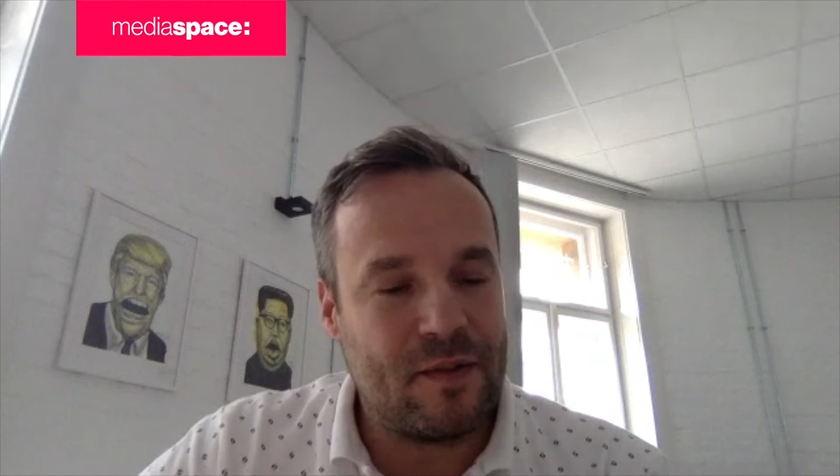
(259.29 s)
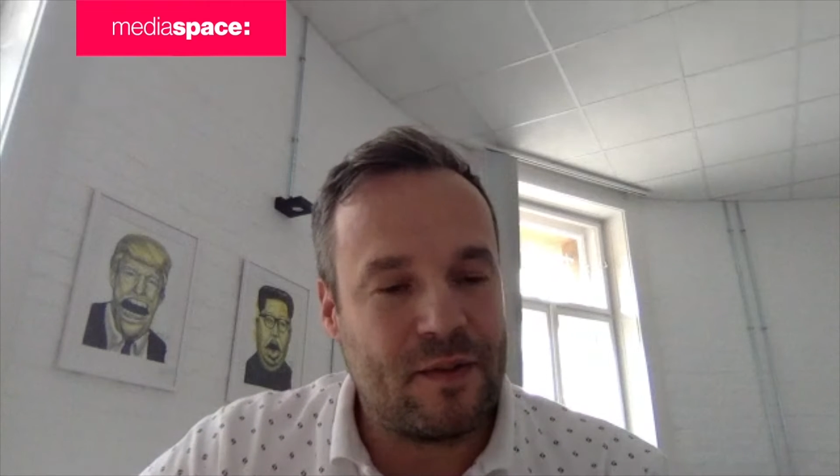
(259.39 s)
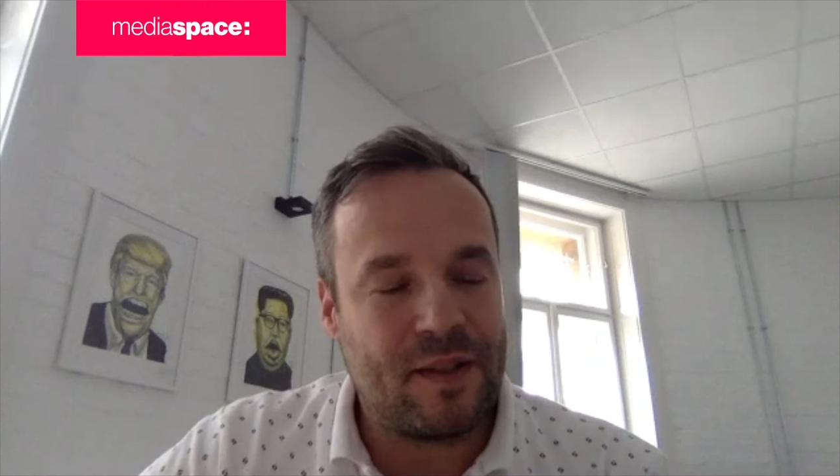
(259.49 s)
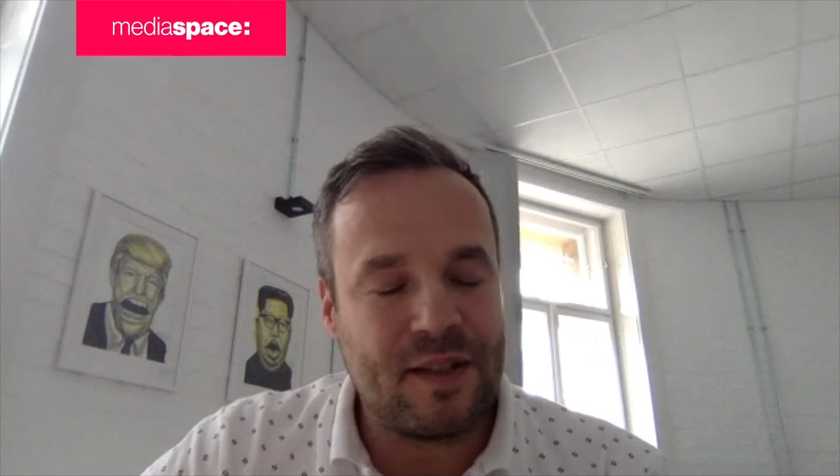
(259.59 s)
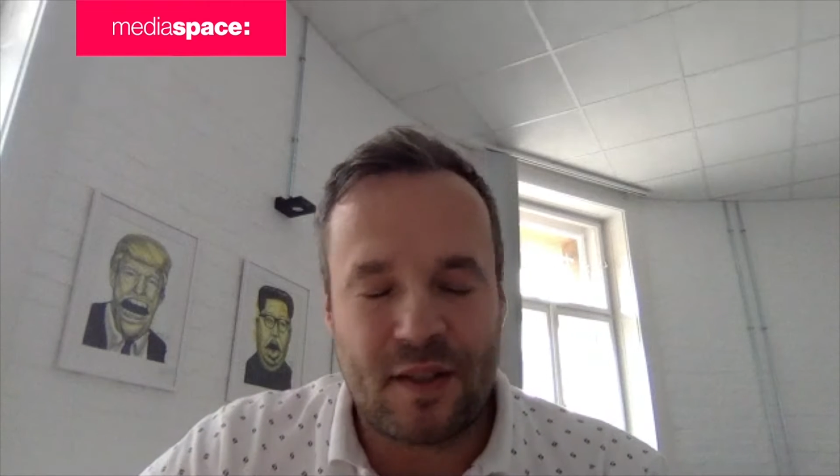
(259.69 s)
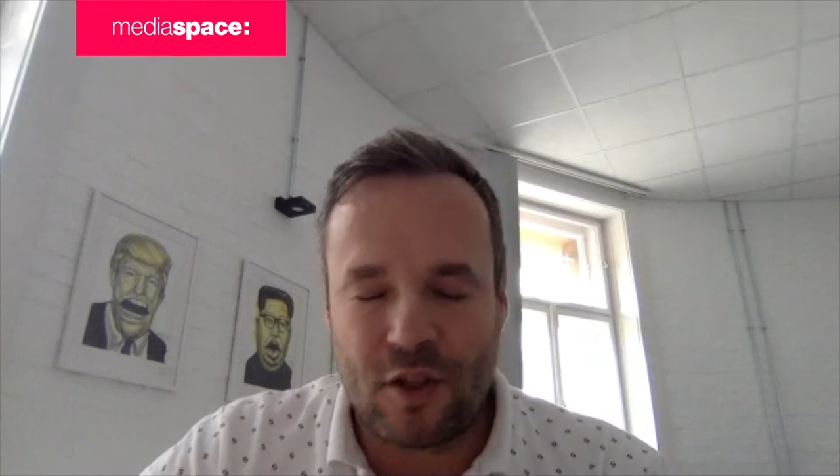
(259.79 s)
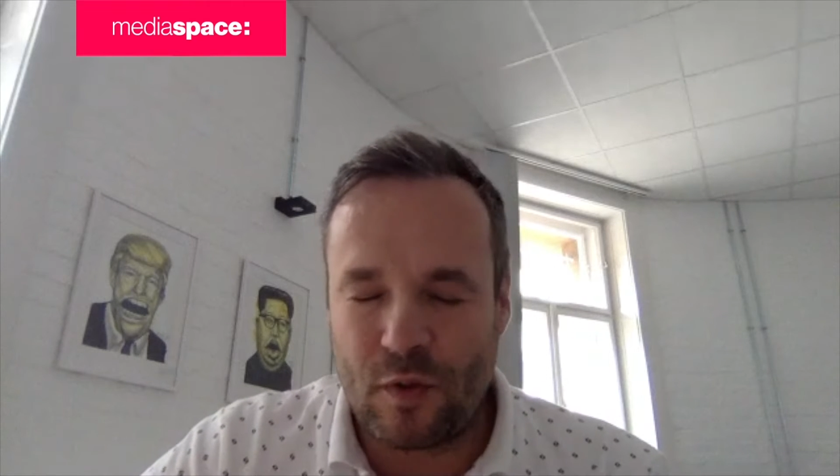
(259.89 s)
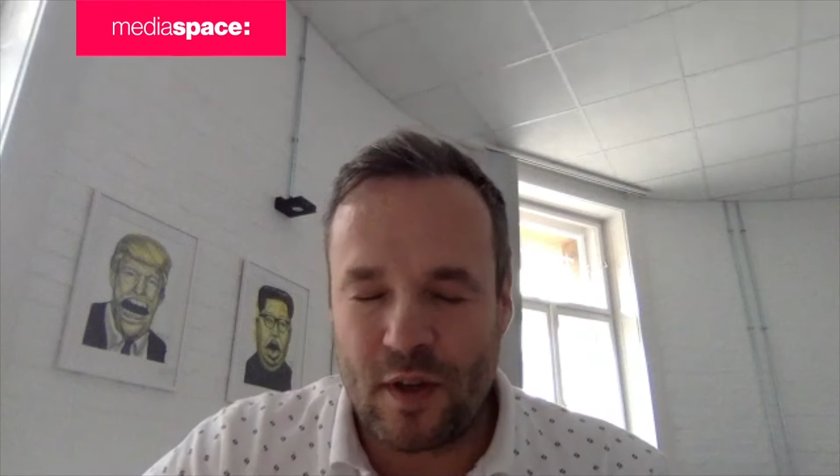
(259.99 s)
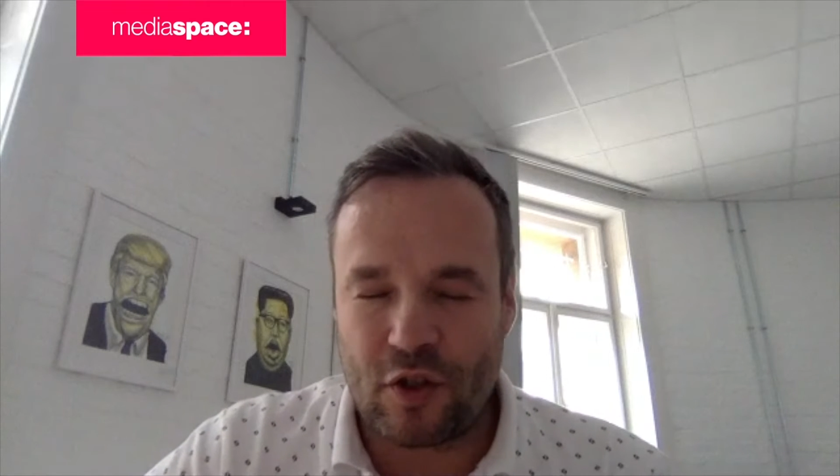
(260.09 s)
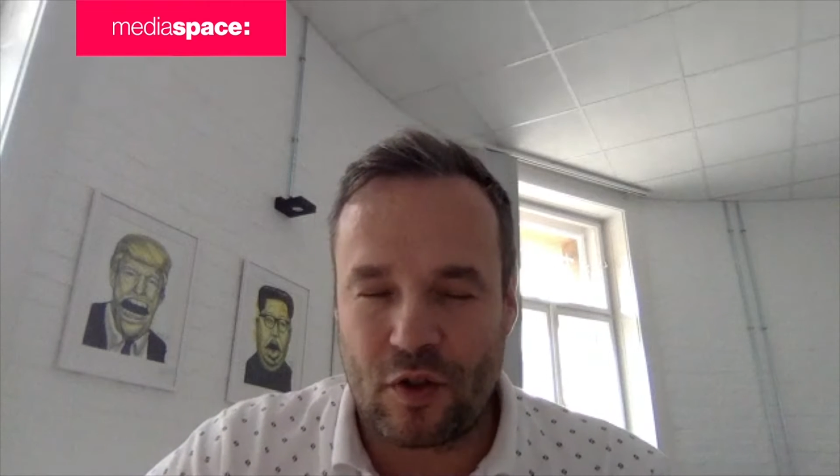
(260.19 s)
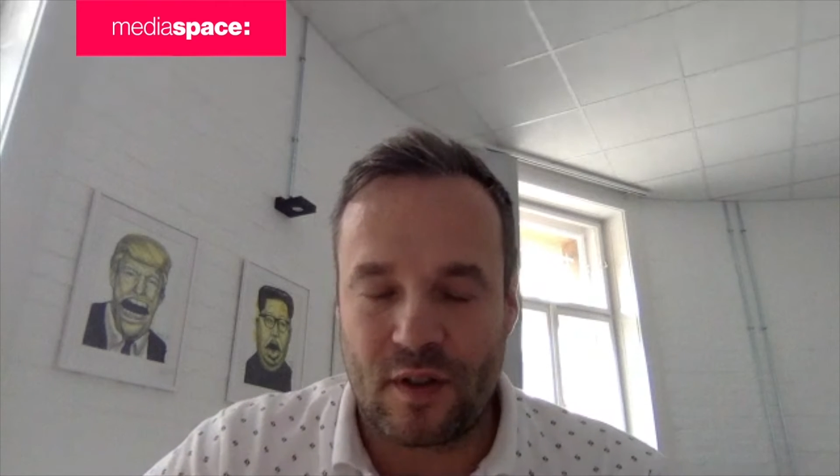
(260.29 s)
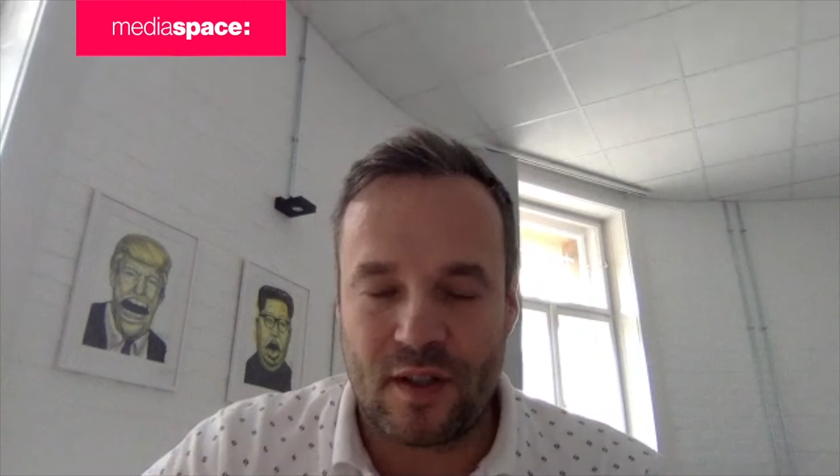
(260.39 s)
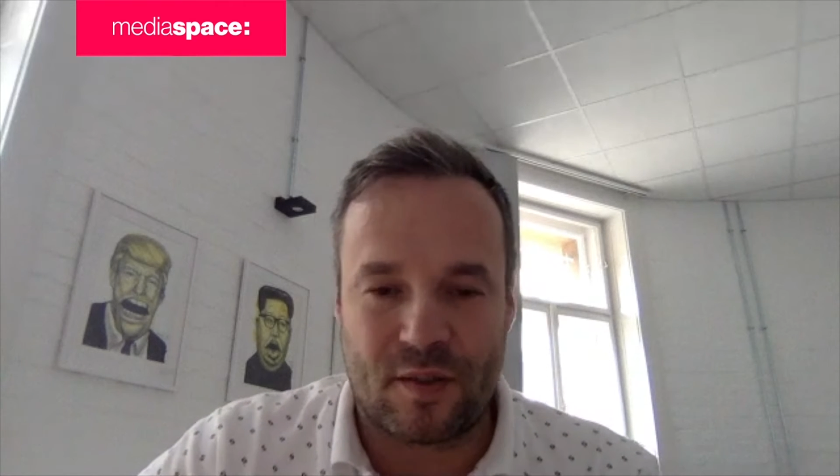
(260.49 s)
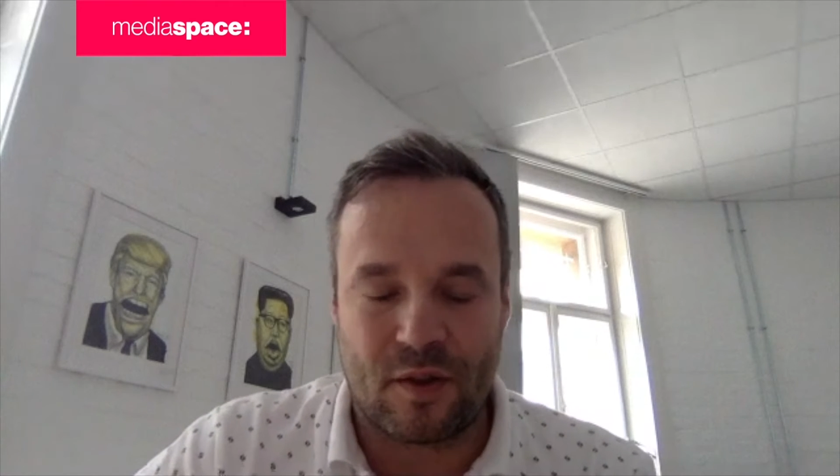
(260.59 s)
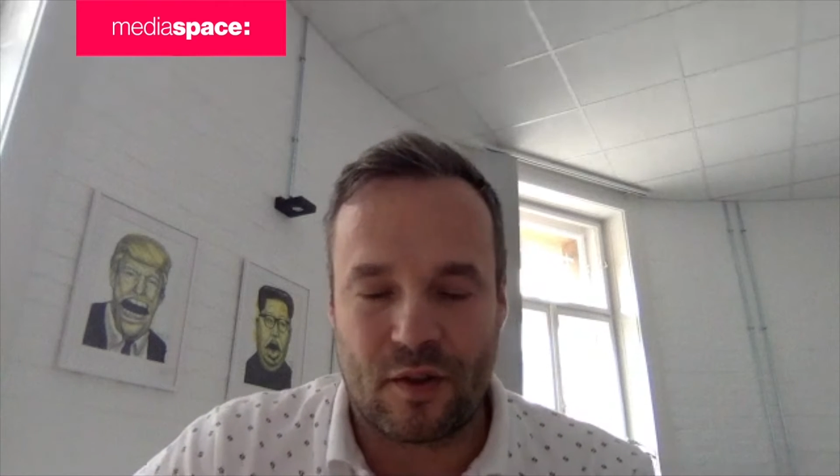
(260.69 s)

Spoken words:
this situation, this